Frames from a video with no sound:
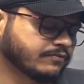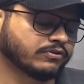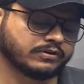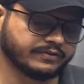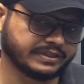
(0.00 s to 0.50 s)

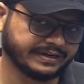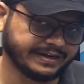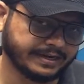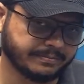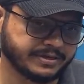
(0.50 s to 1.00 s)
work with the
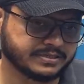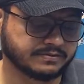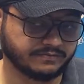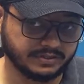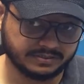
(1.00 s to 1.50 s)
database,
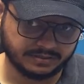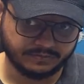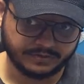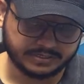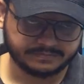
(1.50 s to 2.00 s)
with the
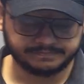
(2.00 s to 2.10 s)
server,